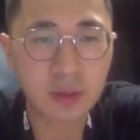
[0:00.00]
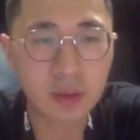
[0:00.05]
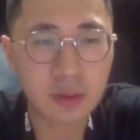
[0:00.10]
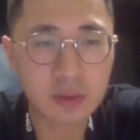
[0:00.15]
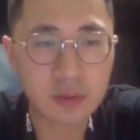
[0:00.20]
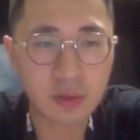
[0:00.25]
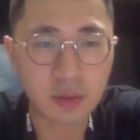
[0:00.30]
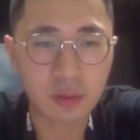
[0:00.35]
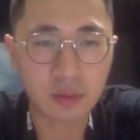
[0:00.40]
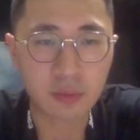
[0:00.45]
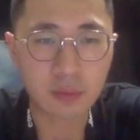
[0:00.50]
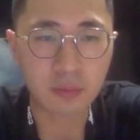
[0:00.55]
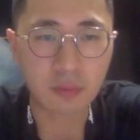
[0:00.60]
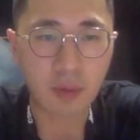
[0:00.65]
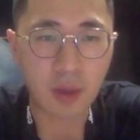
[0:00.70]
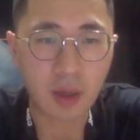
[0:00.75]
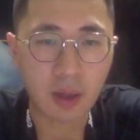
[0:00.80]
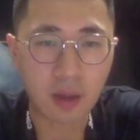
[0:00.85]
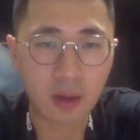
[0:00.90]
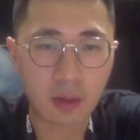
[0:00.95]
So
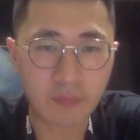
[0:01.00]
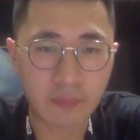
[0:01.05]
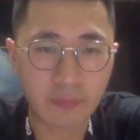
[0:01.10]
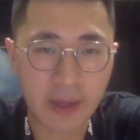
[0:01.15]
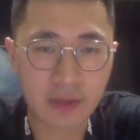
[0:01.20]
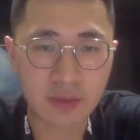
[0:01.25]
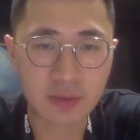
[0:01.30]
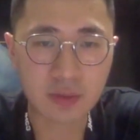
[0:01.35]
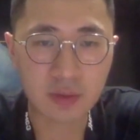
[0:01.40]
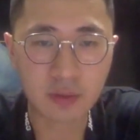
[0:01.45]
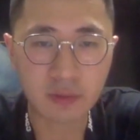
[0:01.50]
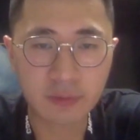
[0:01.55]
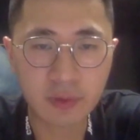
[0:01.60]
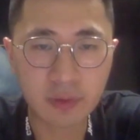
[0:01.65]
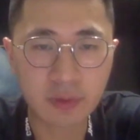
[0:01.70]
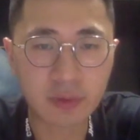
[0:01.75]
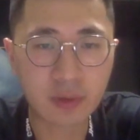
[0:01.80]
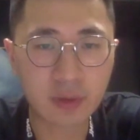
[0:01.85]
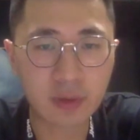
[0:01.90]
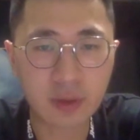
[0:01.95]
uh, as the
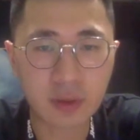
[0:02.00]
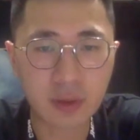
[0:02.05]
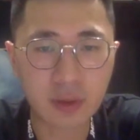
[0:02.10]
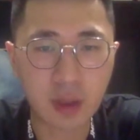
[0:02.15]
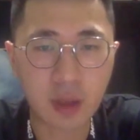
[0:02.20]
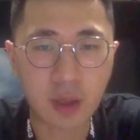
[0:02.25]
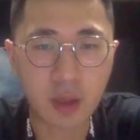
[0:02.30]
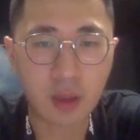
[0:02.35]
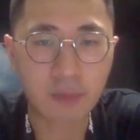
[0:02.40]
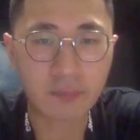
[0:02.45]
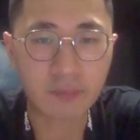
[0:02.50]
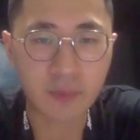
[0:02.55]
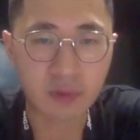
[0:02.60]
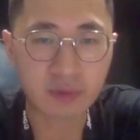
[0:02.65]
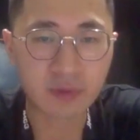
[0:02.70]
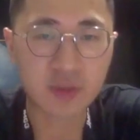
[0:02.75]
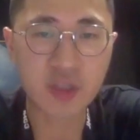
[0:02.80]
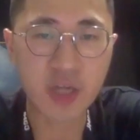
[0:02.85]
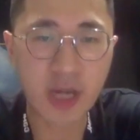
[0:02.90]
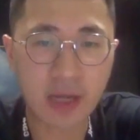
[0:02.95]
viewer uh, of
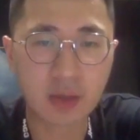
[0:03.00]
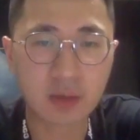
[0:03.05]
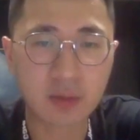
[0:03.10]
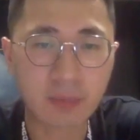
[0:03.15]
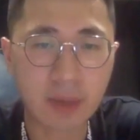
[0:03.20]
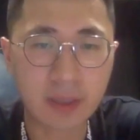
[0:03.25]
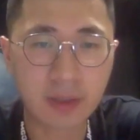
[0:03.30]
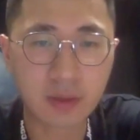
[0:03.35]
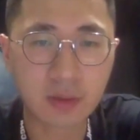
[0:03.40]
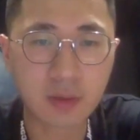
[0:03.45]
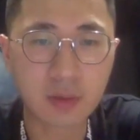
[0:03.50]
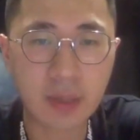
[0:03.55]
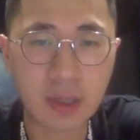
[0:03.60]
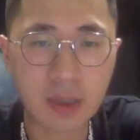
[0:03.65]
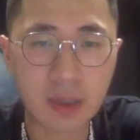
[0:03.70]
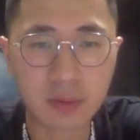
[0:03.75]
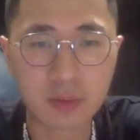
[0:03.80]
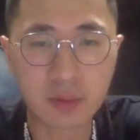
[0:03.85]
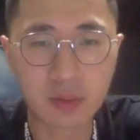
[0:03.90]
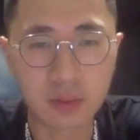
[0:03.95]
the channel might know
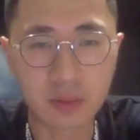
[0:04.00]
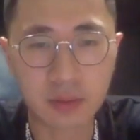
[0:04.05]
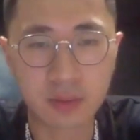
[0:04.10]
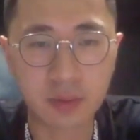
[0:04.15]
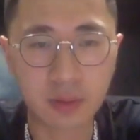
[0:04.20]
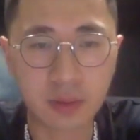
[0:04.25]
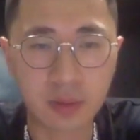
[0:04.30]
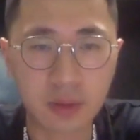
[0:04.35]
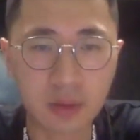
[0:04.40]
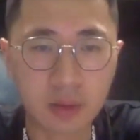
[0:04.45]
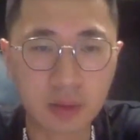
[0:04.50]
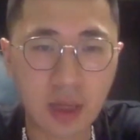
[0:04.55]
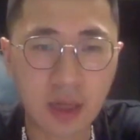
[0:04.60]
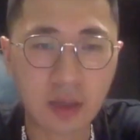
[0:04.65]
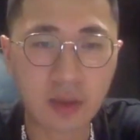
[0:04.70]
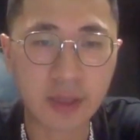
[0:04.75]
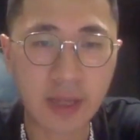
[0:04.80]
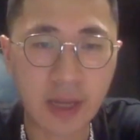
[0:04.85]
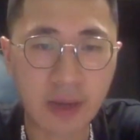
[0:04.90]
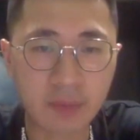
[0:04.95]
about uh, the
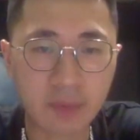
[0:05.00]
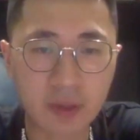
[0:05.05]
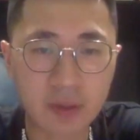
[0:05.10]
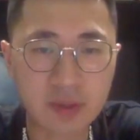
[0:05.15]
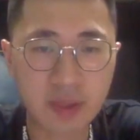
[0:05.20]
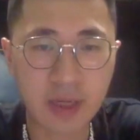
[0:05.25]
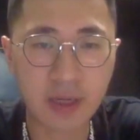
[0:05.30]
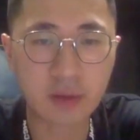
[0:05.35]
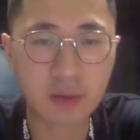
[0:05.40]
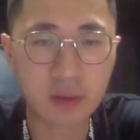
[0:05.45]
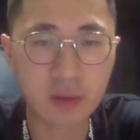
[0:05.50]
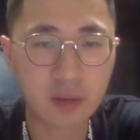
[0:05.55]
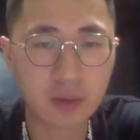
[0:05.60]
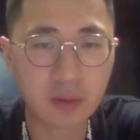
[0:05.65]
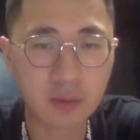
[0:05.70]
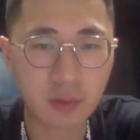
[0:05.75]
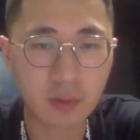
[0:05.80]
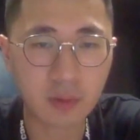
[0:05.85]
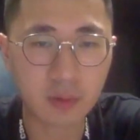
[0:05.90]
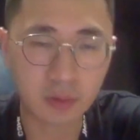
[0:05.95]
color gamut
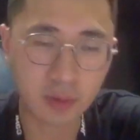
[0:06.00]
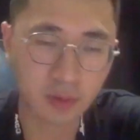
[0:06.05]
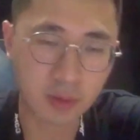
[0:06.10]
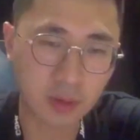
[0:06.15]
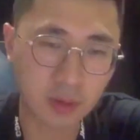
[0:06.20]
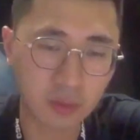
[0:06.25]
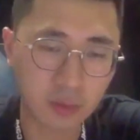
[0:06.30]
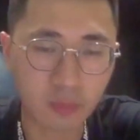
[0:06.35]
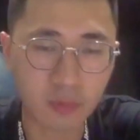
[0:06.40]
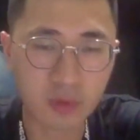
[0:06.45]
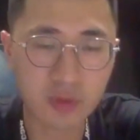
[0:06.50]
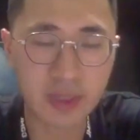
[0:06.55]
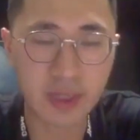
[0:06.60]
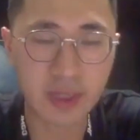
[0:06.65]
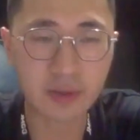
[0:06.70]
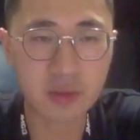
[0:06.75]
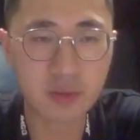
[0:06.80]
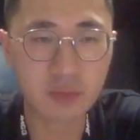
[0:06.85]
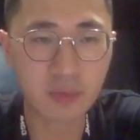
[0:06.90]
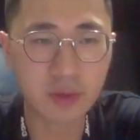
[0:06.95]
standard, the normal
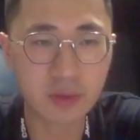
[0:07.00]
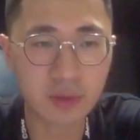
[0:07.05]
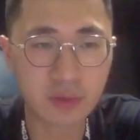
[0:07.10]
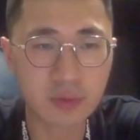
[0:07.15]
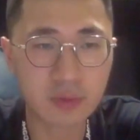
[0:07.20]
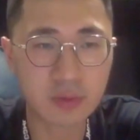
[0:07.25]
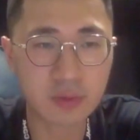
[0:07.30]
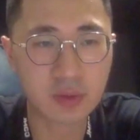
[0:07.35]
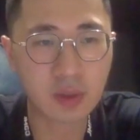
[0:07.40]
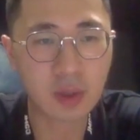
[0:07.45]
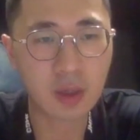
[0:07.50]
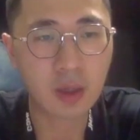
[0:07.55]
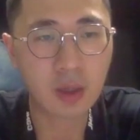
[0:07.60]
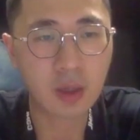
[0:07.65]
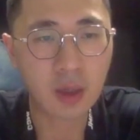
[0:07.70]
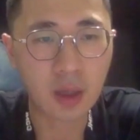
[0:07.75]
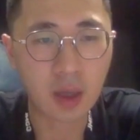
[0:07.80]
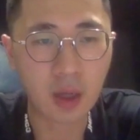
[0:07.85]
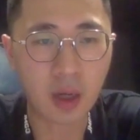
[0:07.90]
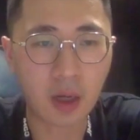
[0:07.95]
standards we use
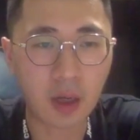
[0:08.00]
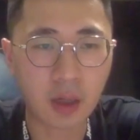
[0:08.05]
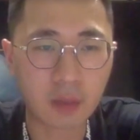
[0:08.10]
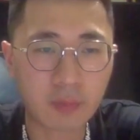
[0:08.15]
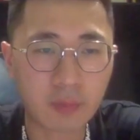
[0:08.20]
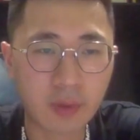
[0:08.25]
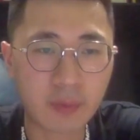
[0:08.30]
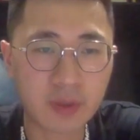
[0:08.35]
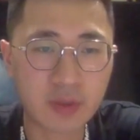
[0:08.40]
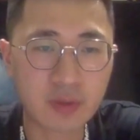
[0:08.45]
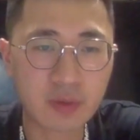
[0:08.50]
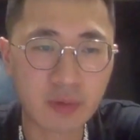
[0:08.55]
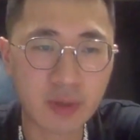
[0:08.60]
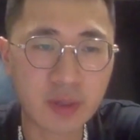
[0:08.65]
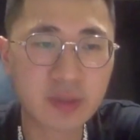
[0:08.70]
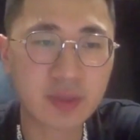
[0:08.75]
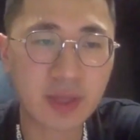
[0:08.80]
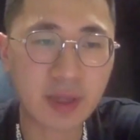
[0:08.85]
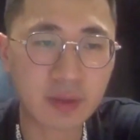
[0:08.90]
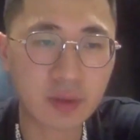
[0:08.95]
are pretty much three
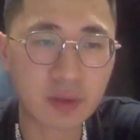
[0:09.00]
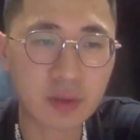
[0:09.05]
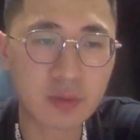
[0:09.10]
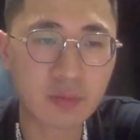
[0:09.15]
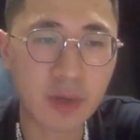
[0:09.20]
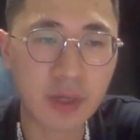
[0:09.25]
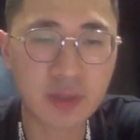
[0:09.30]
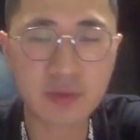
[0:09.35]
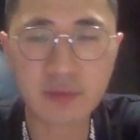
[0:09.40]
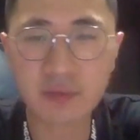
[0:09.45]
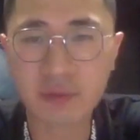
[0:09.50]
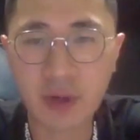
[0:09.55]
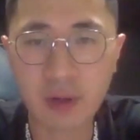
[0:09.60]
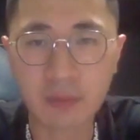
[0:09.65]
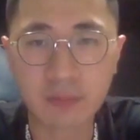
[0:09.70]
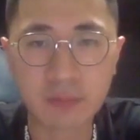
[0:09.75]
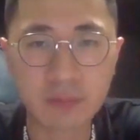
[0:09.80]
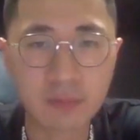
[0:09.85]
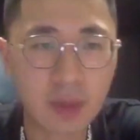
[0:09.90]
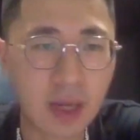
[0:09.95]
standards ranging
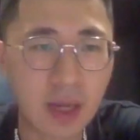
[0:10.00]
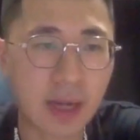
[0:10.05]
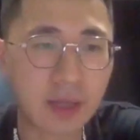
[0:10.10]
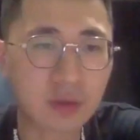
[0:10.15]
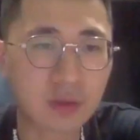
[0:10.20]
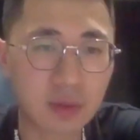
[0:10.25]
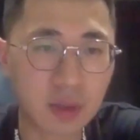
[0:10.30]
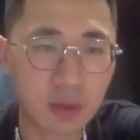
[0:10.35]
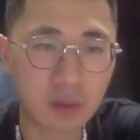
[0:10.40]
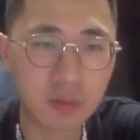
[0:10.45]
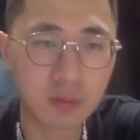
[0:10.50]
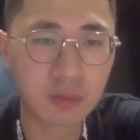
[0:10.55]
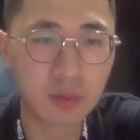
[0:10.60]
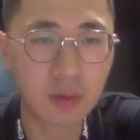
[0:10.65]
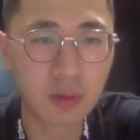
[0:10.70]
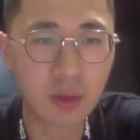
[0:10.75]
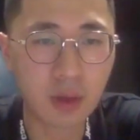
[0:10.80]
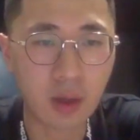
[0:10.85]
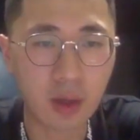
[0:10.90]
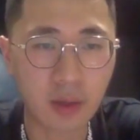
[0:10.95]
from high to low.
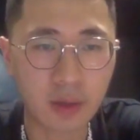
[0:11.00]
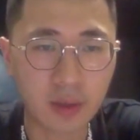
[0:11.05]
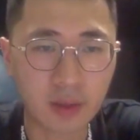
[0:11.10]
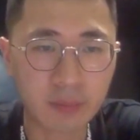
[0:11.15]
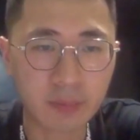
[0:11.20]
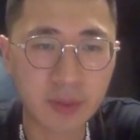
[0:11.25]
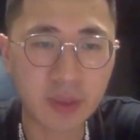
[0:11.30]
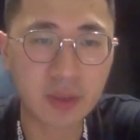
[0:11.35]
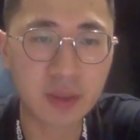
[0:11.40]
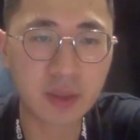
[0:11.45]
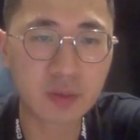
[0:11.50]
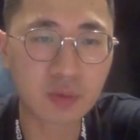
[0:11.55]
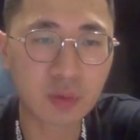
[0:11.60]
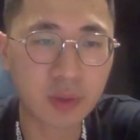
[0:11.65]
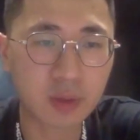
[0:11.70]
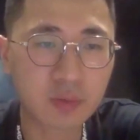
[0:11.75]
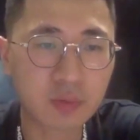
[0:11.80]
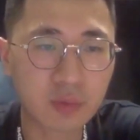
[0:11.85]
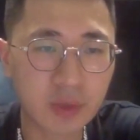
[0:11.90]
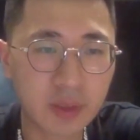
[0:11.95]
Uh, there are BT
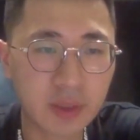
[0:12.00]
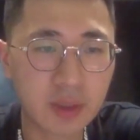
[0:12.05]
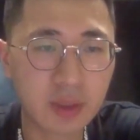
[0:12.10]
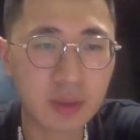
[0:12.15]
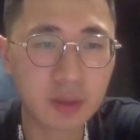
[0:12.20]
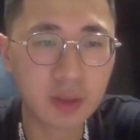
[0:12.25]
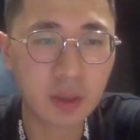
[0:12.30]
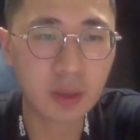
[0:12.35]
2020,